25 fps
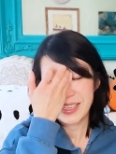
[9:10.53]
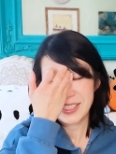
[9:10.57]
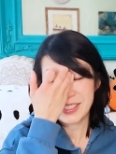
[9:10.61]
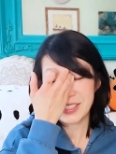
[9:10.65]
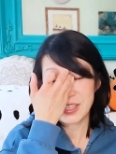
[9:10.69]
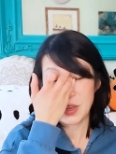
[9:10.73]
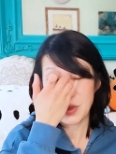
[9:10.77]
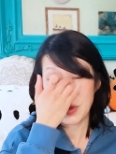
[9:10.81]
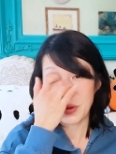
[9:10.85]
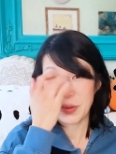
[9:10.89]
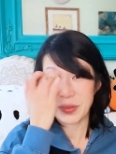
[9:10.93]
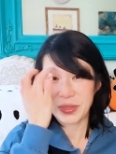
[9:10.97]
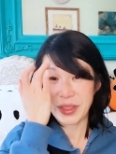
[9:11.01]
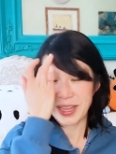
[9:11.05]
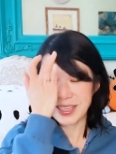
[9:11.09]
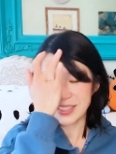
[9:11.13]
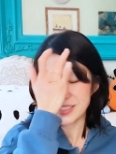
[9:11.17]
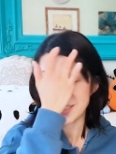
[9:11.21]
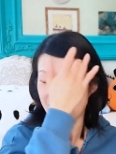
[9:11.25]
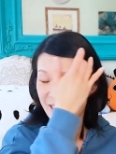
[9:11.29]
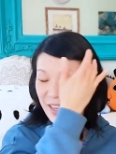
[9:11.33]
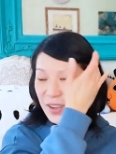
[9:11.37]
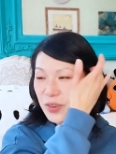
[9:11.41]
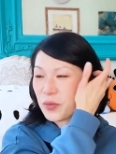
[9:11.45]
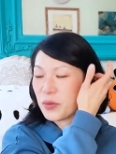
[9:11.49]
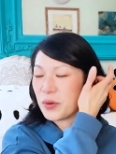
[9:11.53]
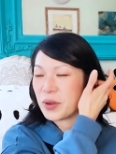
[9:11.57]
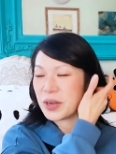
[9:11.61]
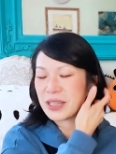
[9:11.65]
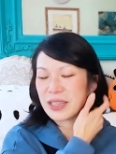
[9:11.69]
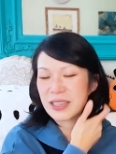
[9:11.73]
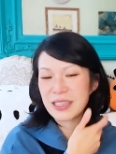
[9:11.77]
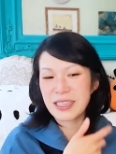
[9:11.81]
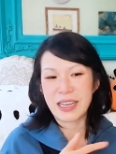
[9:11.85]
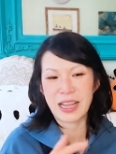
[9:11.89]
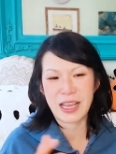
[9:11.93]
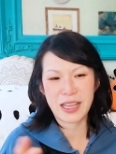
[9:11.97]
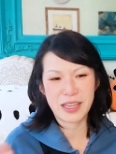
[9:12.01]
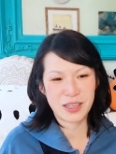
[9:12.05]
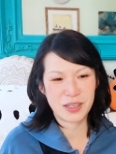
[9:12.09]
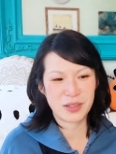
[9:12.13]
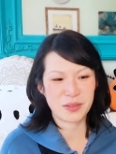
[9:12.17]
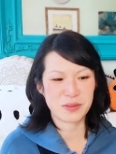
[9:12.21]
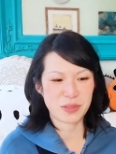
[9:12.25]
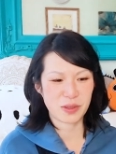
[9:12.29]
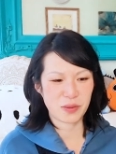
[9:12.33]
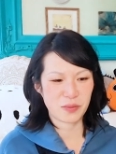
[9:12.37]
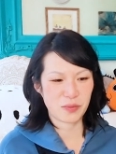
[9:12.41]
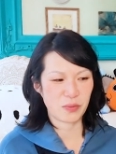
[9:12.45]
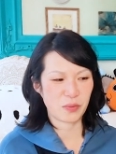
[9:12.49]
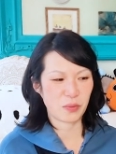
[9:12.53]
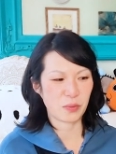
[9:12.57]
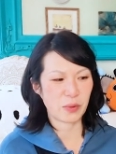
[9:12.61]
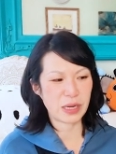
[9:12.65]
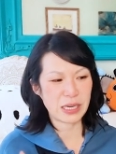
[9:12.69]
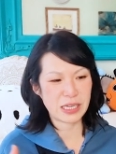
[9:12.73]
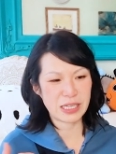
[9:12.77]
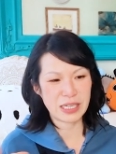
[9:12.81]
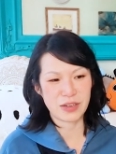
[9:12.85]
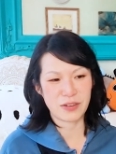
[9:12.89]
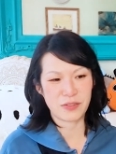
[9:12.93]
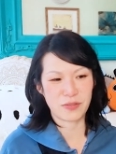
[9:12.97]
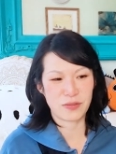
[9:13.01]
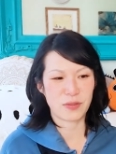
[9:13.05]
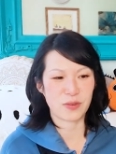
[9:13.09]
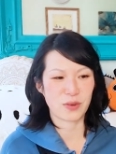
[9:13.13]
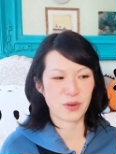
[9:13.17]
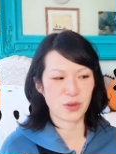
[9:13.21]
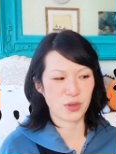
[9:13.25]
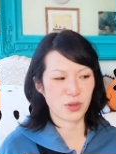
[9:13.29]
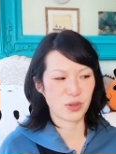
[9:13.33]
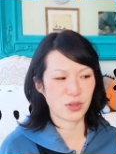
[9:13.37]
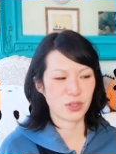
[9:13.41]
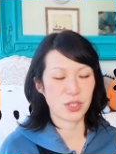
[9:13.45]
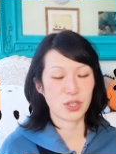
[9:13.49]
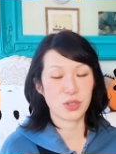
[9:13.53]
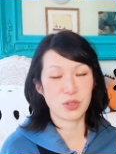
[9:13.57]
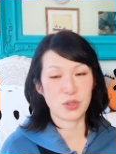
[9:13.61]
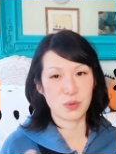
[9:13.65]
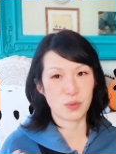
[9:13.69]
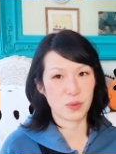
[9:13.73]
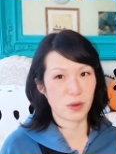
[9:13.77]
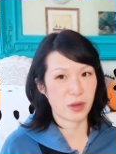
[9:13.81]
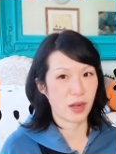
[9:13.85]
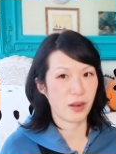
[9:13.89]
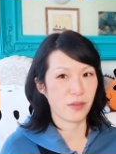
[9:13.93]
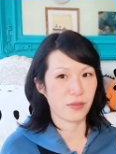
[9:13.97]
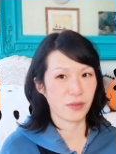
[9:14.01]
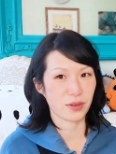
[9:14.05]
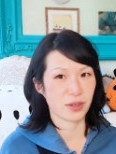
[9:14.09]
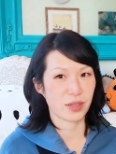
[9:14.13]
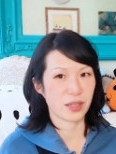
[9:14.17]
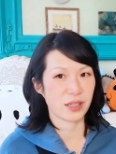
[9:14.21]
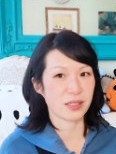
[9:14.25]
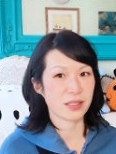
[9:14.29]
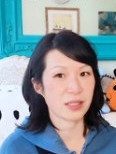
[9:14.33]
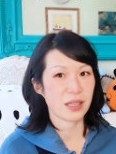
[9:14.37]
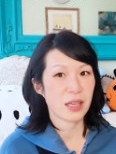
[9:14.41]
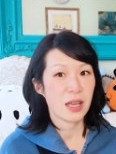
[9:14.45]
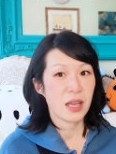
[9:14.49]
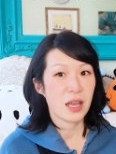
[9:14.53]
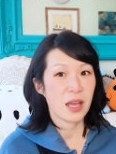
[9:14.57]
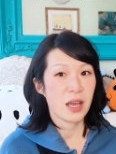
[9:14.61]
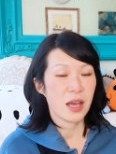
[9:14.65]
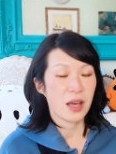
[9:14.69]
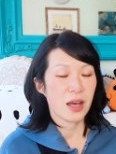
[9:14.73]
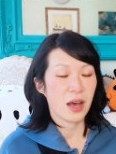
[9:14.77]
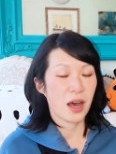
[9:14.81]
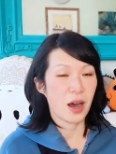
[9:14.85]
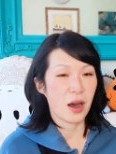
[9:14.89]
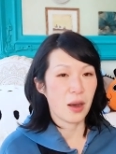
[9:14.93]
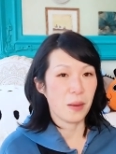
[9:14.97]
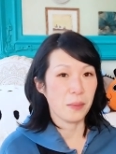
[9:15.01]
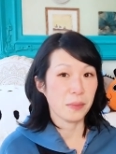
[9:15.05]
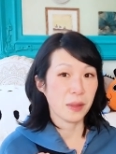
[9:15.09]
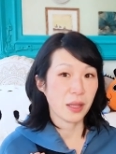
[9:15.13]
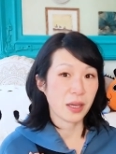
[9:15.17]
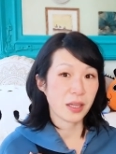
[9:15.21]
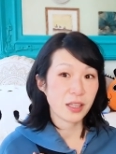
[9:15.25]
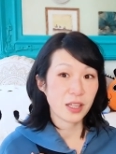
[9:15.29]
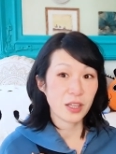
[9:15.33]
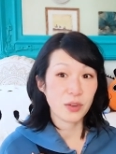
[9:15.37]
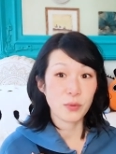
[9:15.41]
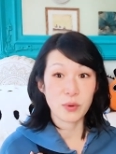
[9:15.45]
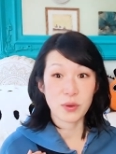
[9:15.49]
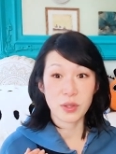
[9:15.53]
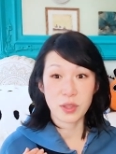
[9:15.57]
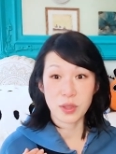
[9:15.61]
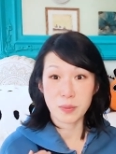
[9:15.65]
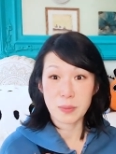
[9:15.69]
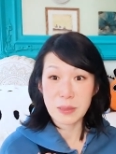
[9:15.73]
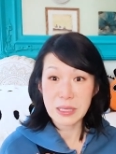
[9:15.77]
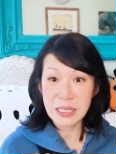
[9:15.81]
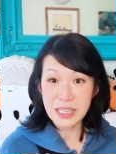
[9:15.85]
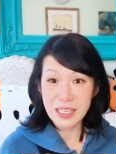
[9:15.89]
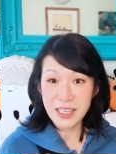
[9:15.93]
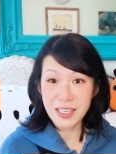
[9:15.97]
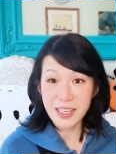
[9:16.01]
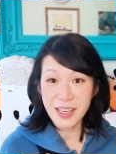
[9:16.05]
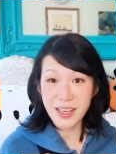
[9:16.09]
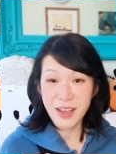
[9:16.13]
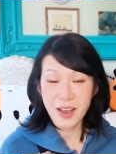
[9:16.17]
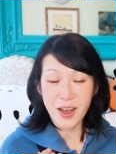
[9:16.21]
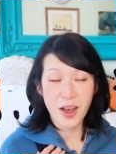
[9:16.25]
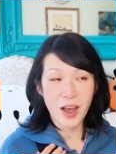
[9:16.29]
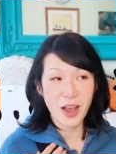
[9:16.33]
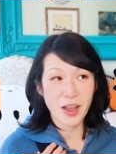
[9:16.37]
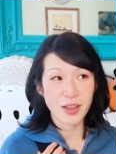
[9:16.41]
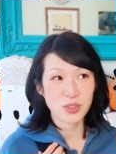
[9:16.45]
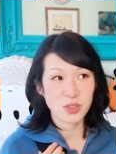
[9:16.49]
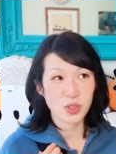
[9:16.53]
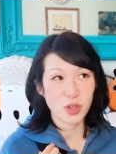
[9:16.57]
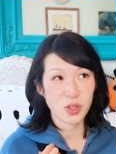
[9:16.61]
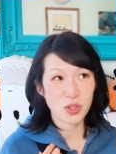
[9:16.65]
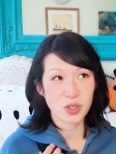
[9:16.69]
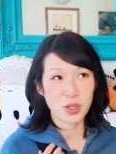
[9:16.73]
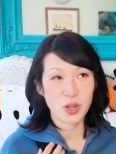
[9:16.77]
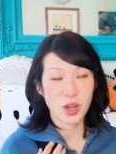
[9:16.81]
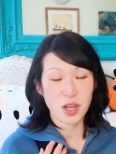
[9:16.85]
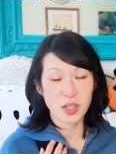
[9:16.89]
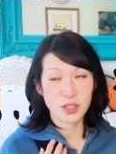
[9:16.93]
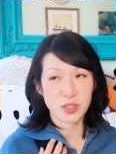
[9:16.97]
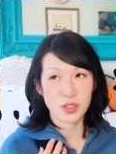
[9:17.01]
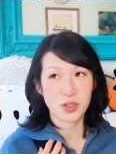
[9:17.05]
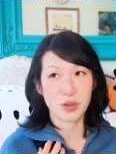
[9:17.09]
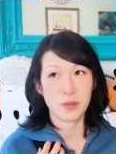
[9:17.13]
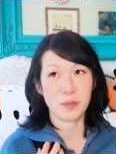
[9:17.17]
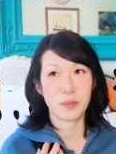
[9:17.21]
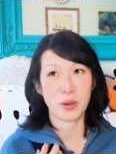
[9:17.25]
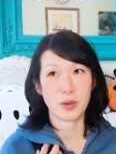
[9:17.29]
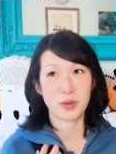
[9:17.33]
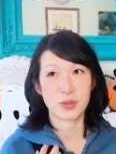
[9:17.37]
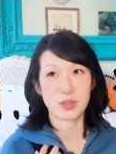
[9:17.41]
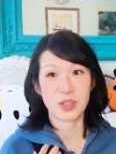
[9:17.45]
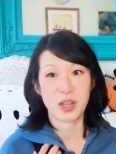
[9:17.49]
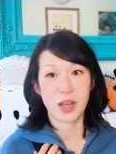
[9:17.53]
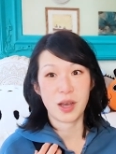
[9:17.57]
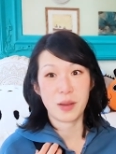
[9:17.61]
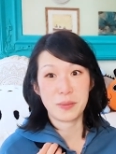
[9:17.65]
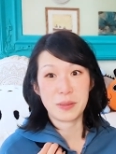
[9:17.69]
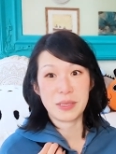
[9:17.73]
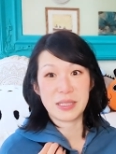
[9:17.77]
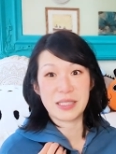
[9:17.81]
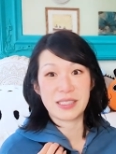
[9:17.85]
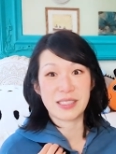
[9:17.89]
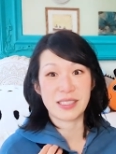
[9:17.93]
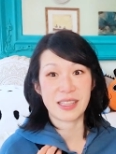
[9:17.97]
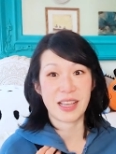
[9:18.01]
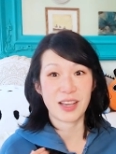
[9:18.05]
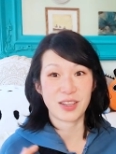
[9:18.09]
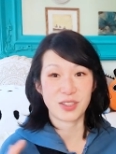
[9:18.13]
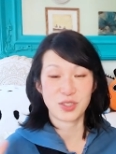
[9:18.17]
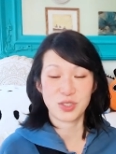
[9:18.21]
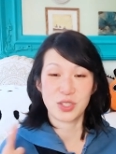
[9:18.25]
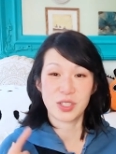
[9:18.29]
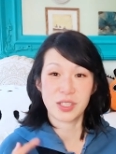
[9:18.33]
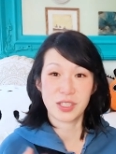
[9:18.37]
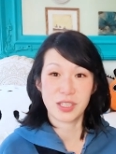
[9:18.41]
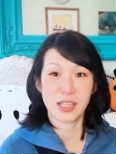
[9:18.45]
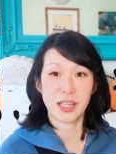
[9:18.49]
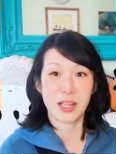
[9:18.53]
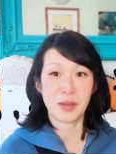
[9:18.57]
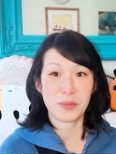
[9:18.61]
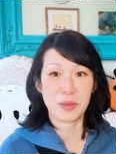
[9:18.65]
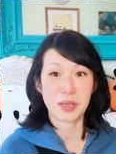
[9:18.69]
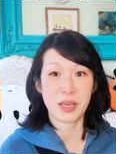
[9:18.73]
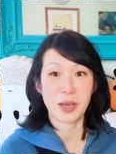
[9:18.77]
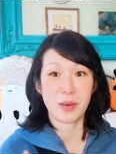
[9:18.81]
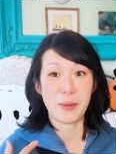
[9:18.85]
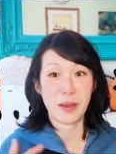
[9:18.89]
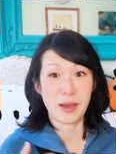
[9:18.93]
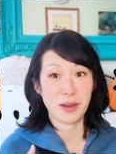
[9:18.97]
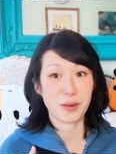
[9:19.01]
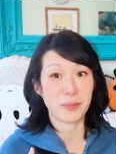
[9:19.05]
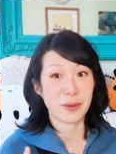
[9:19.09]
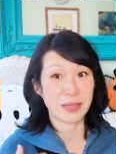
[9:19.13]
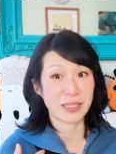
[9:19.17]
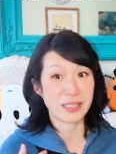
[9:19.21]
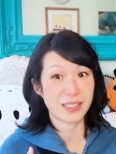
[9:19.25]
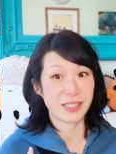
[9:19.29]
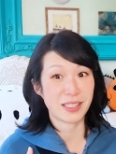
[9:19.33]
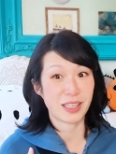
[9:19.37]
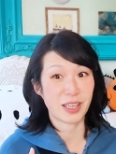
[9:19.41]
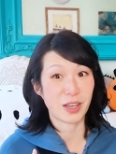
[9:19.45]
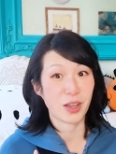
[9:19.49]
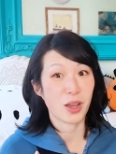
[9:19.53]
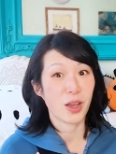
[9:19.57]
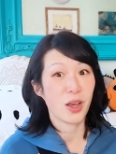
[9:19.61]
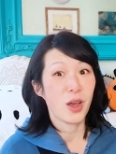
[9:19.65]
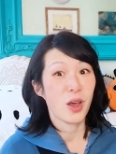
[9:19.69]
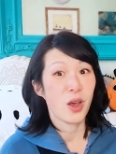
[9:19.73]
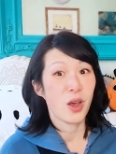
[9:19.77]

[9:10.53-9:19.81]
So that's like one of the negatives of waiting till you recover, because luckily with me, I saw the doctor and post-op, he's actually gonna let me come out of my sling